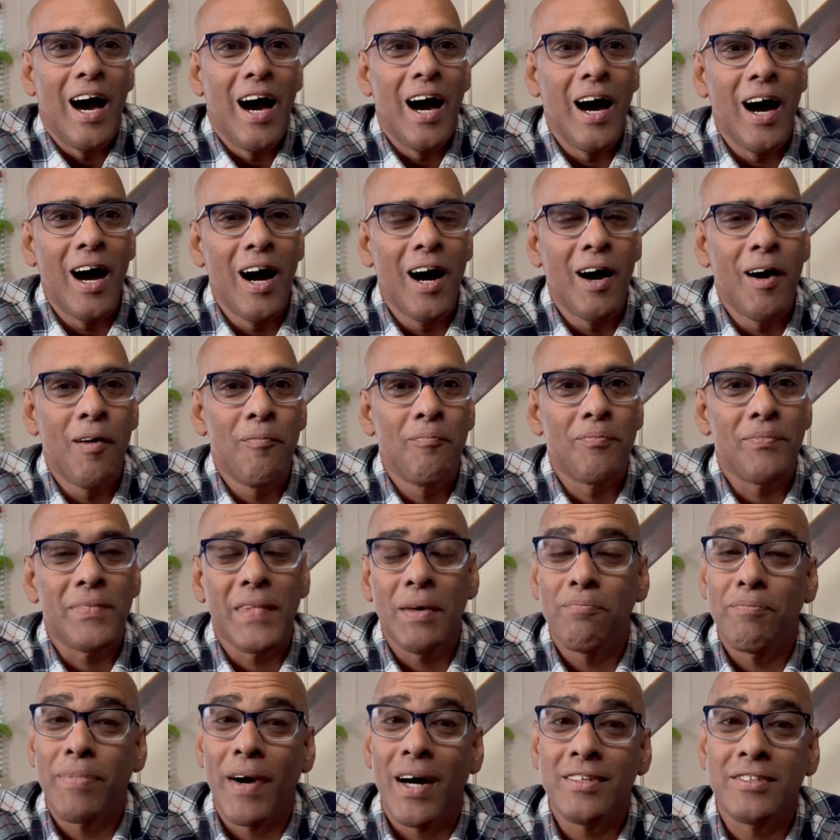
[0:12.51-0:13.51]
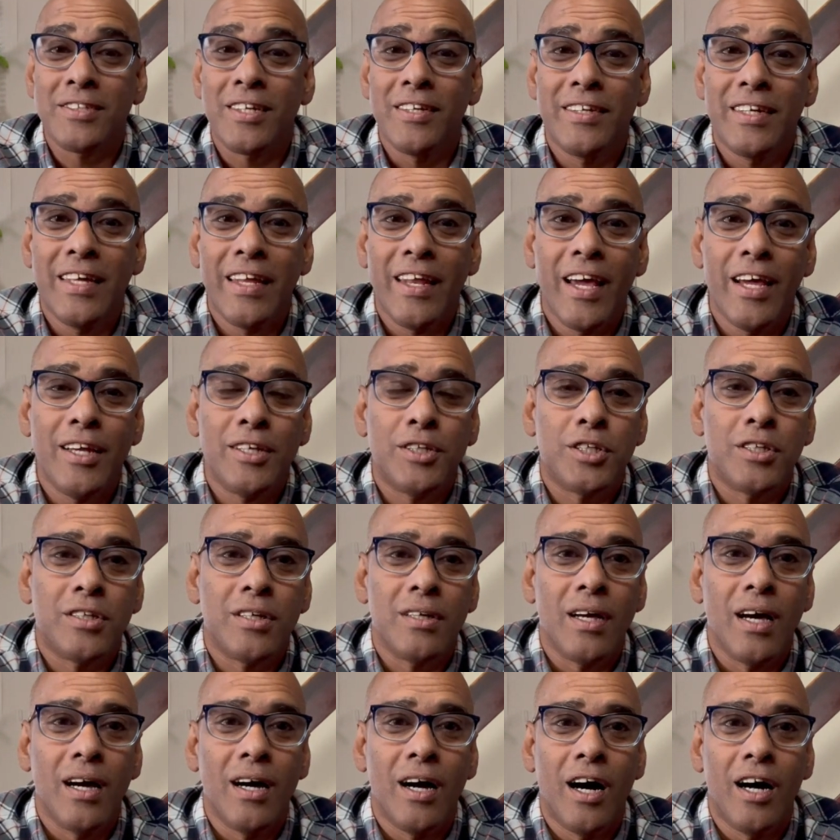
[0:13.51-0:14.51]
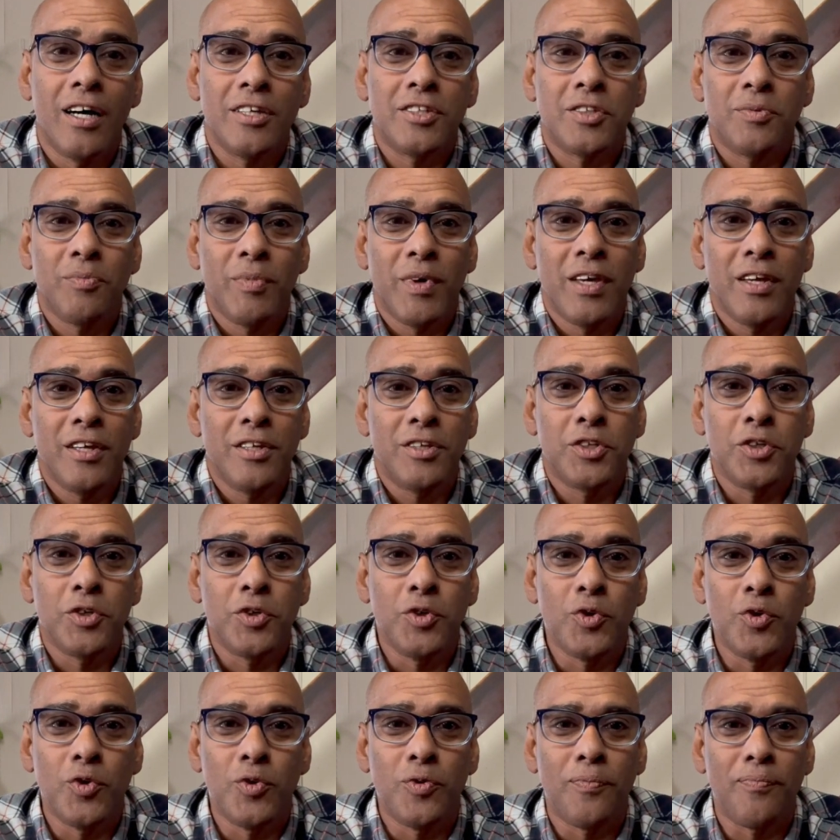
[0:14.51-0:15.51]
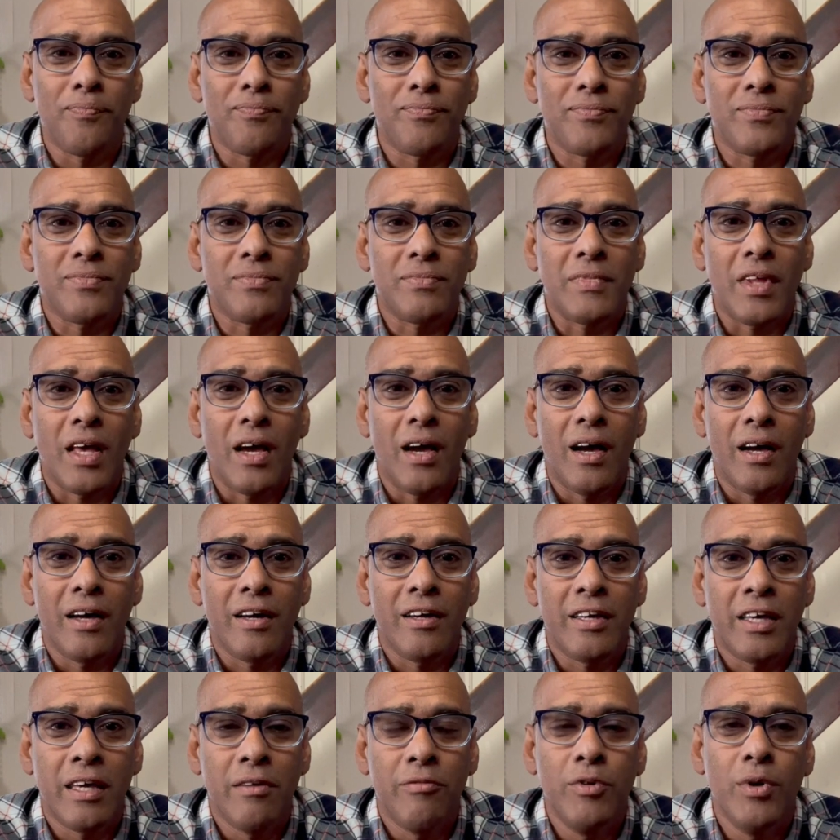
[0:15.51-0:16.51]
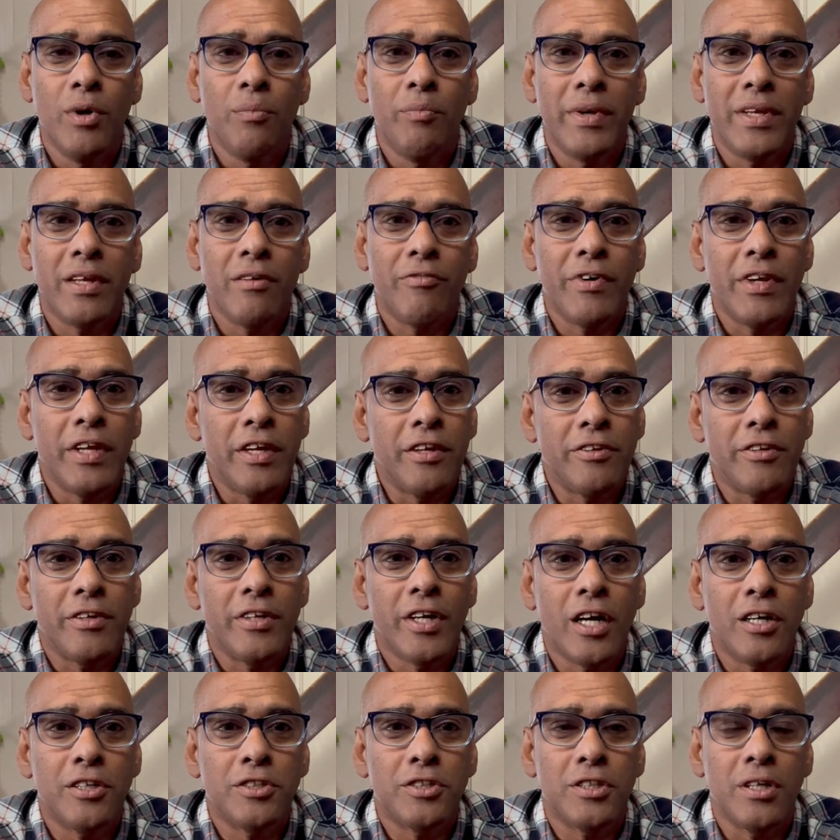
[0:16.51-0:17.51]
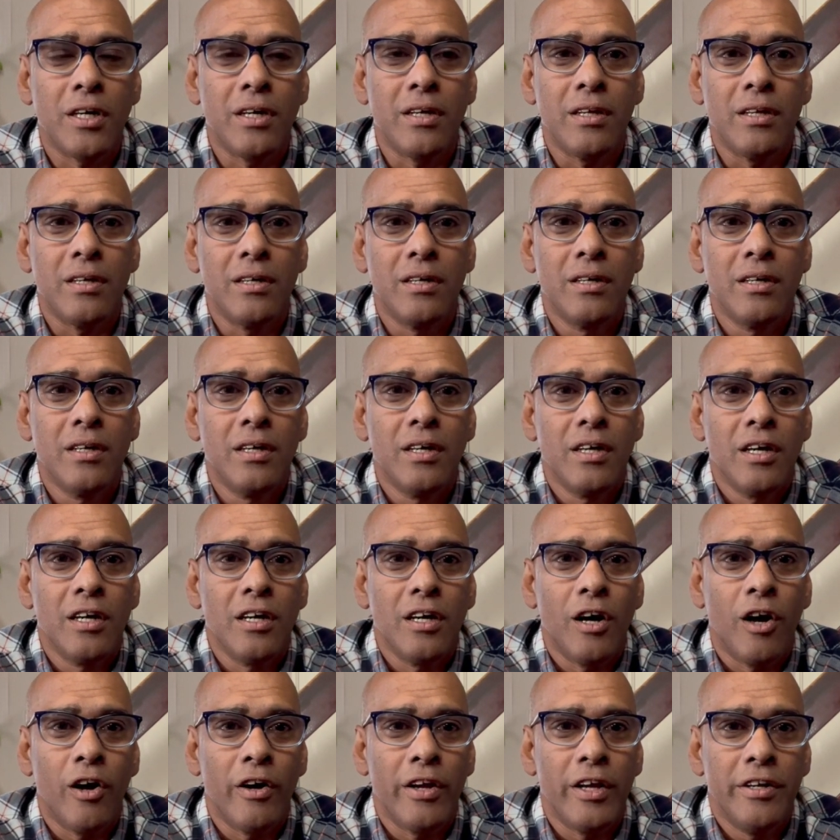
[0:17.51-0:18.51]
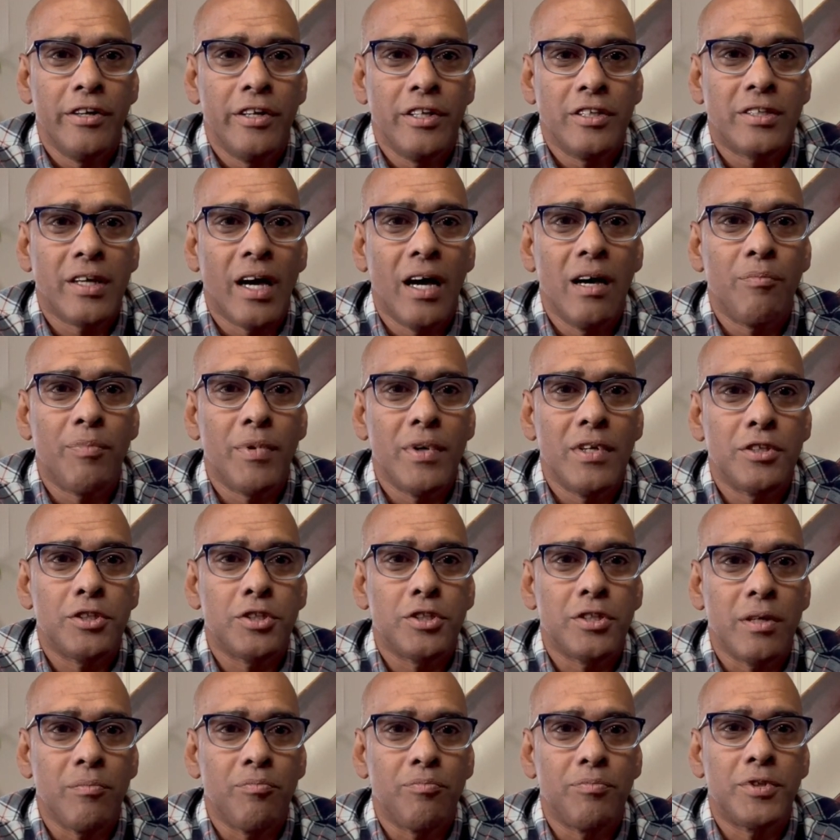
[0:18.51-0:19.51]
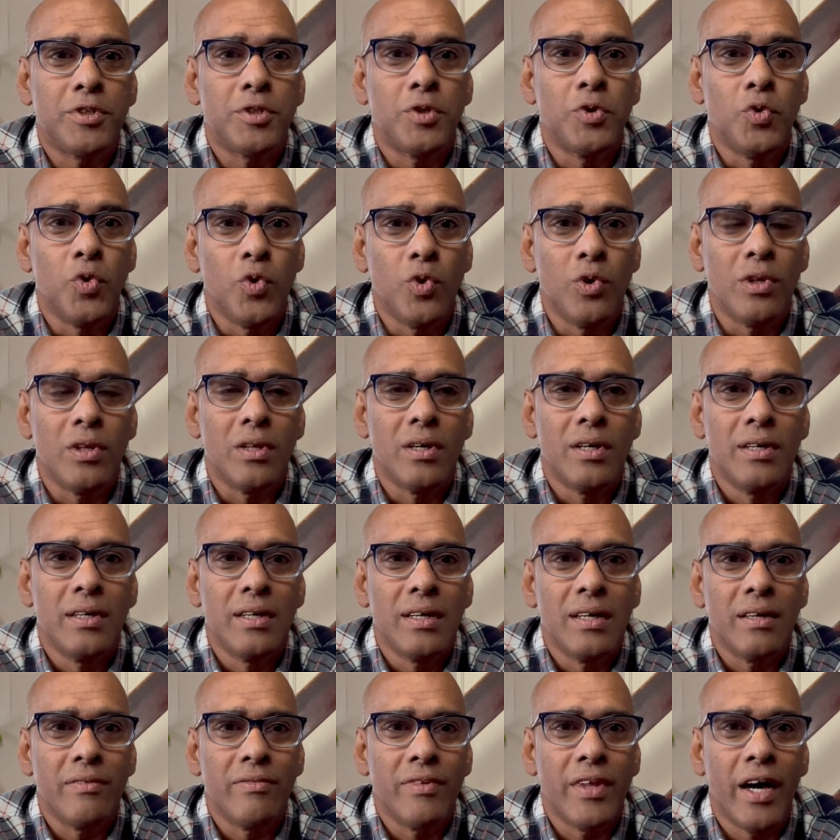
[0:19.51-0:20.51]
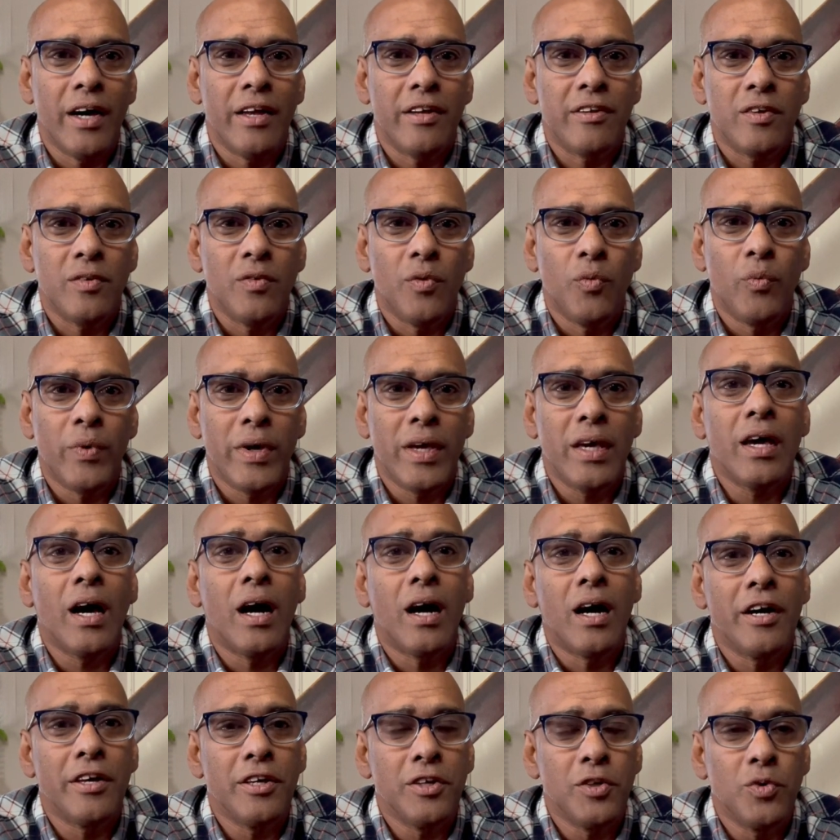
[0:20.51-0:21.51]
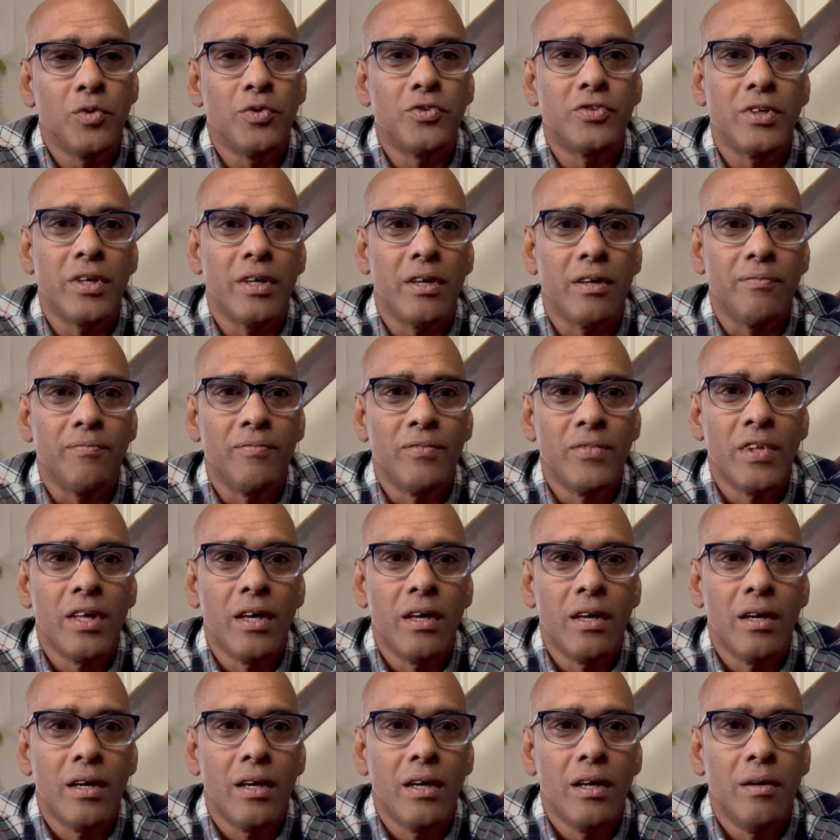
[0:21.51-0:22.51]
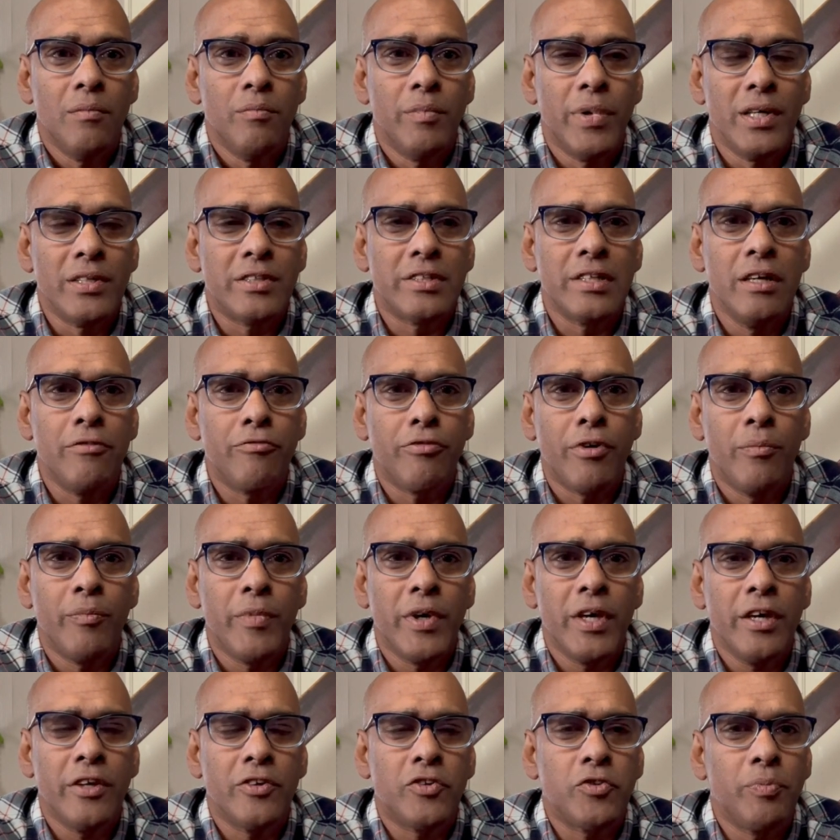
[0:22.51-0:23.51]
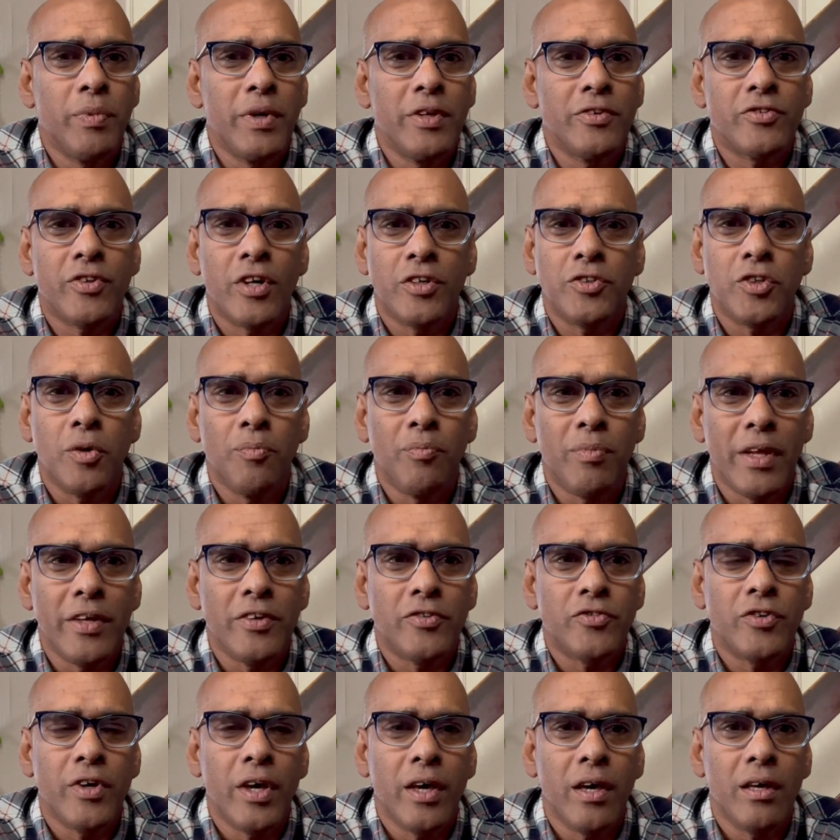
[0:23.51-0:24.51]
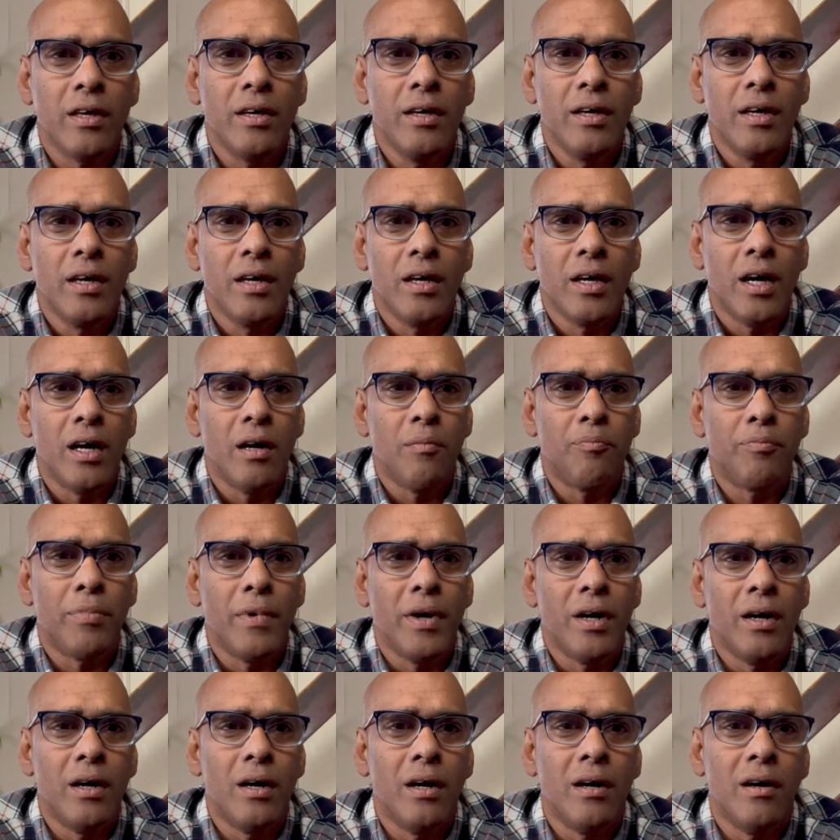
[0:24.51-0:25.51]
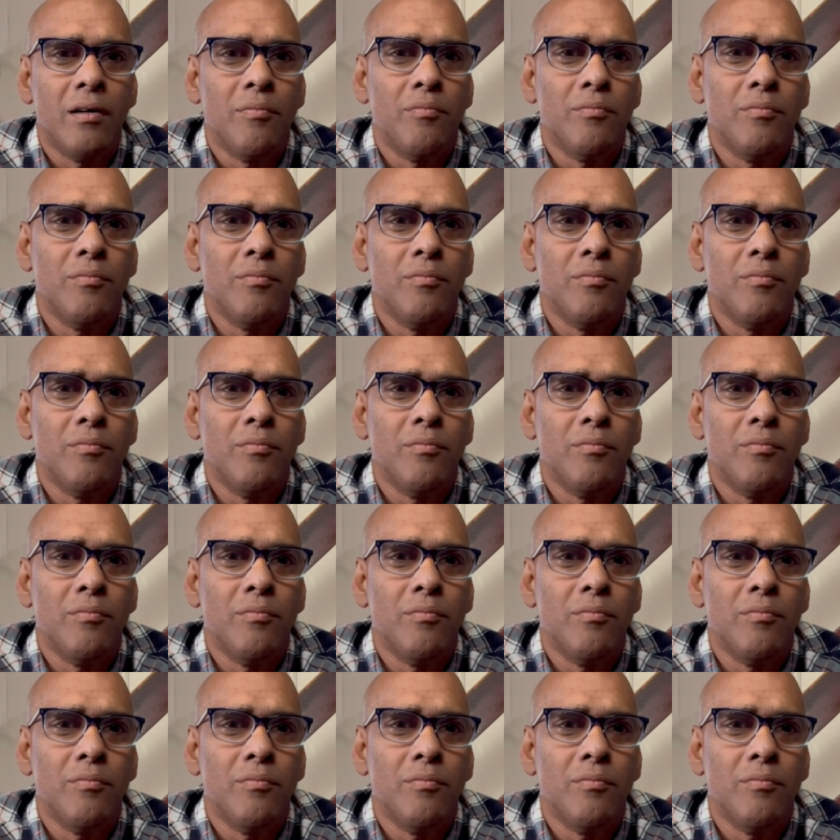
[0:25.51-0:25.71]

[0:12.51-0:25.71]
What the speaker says: Pastor Dinesh asked me to give you a bit of an introduction on a discipleship tool that we are using. Personally, for me, it's been such a blessing, a